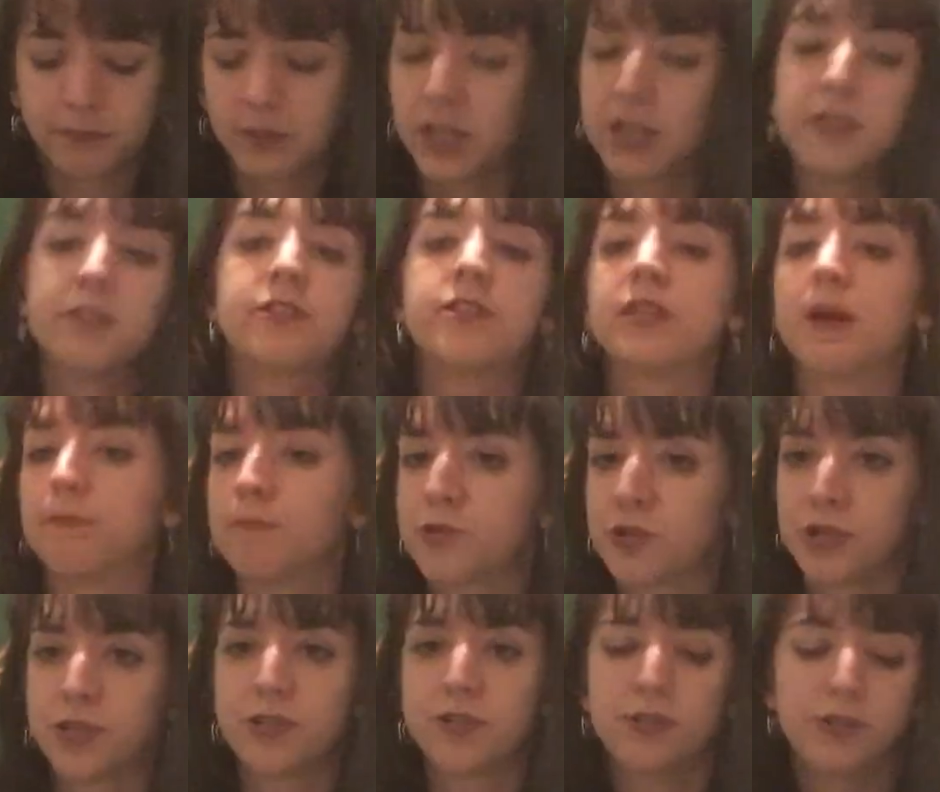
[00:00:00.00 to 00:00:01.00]

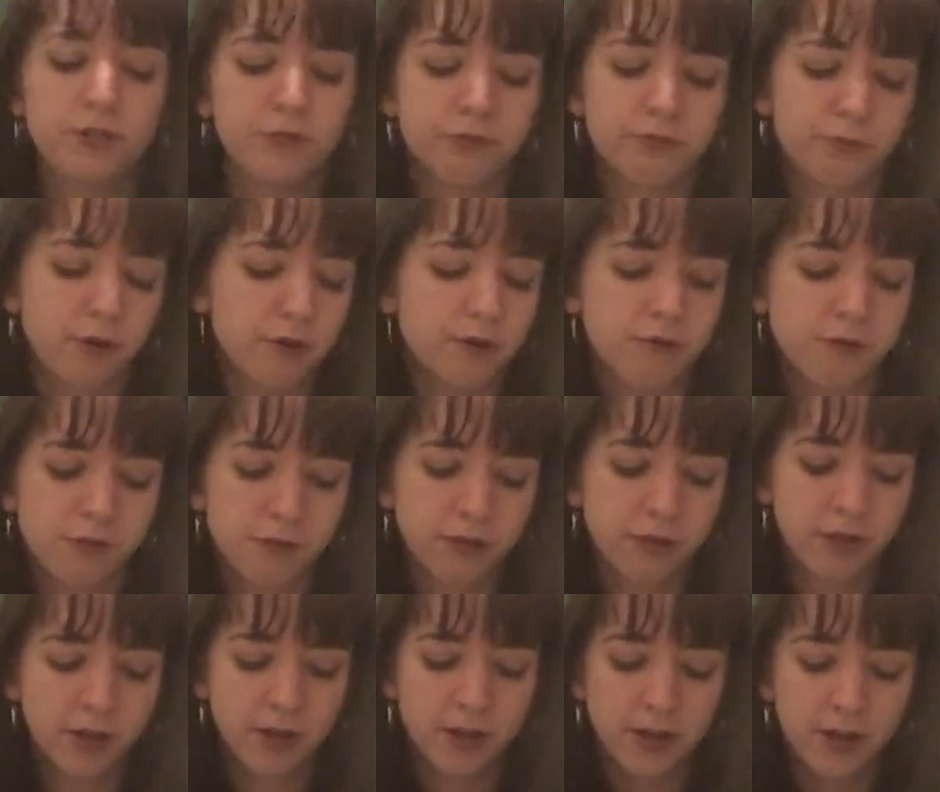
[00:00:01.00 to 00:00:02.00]
consumption and growth.
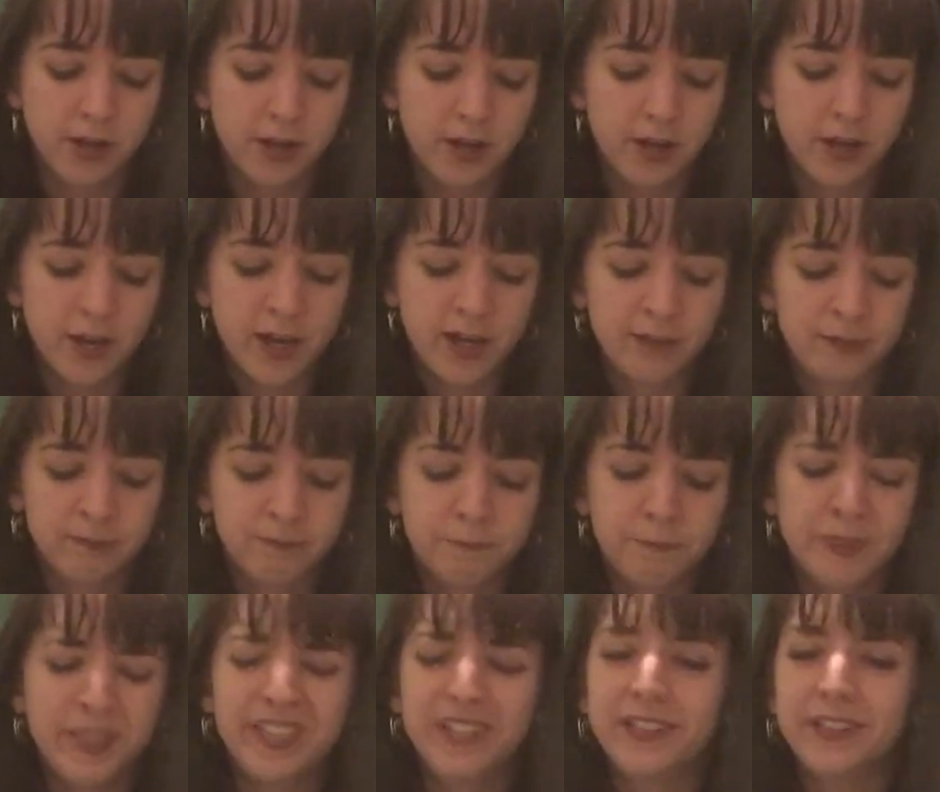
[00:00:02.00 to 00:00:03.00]

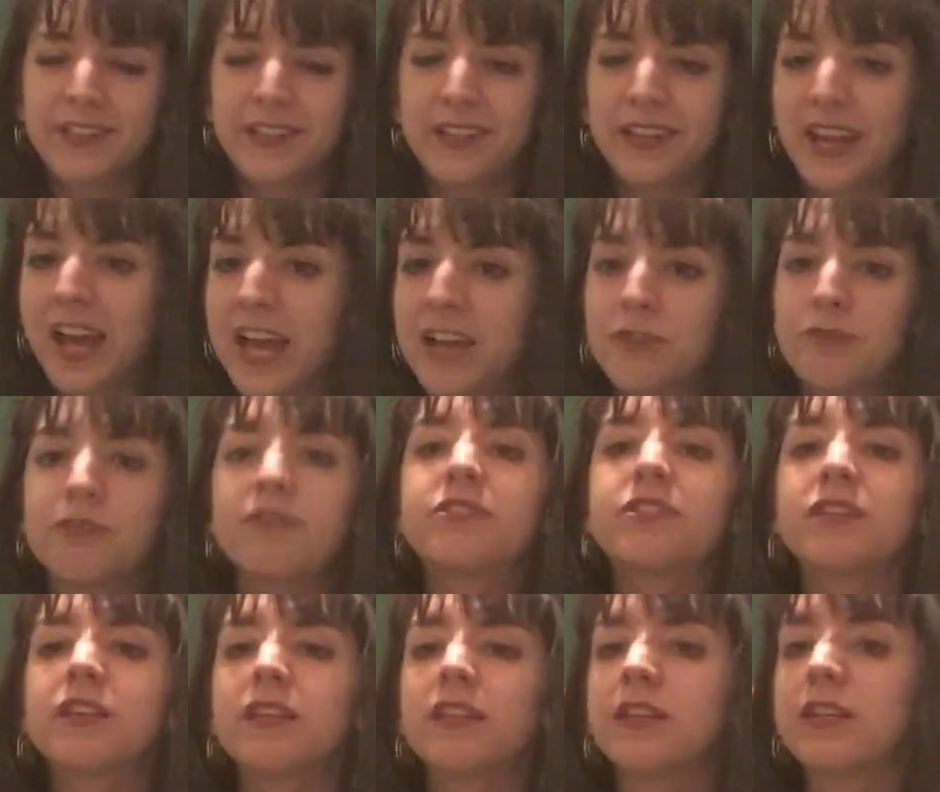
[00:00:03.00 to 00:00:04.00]
But I don't
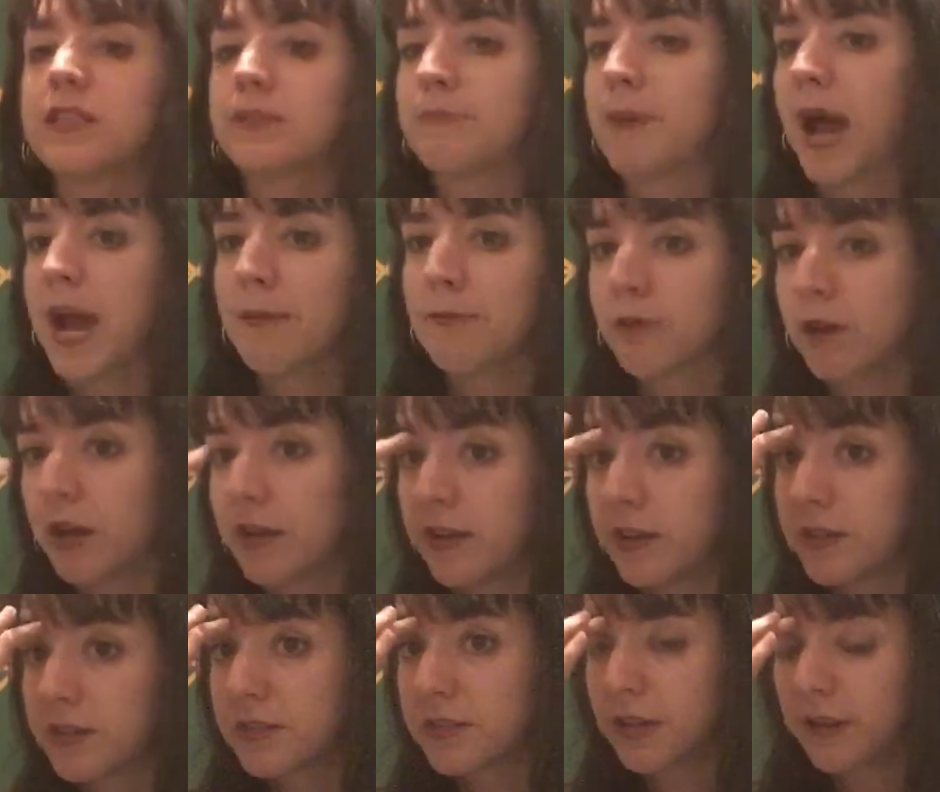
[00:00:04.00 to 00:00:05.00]
see these
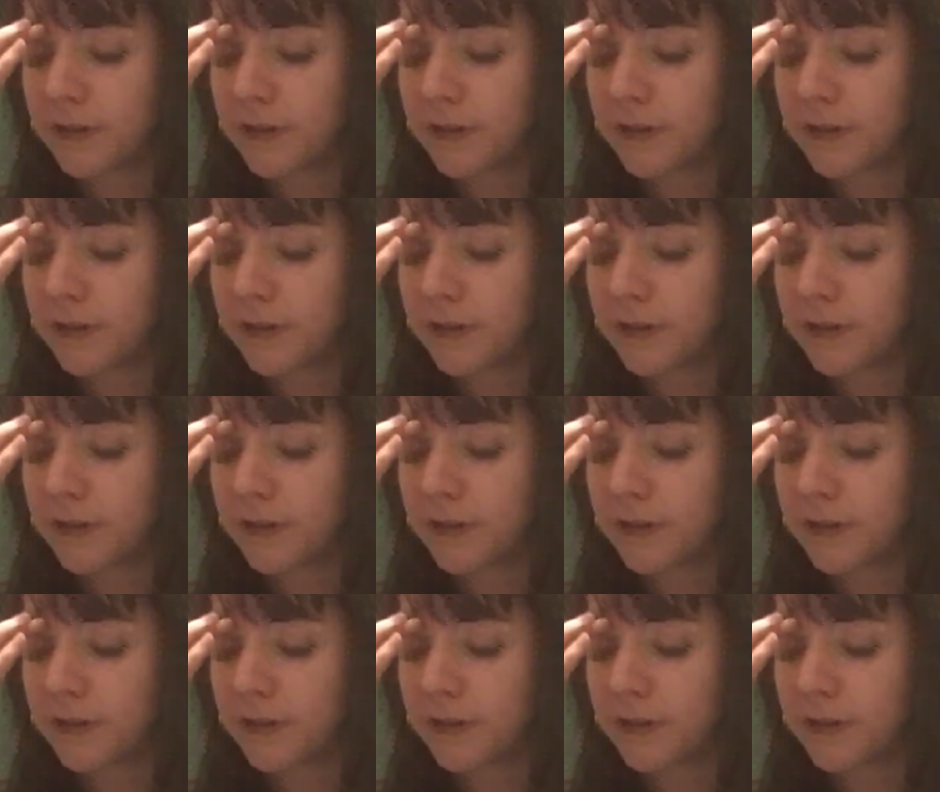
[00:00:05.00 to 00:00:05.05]
byproducts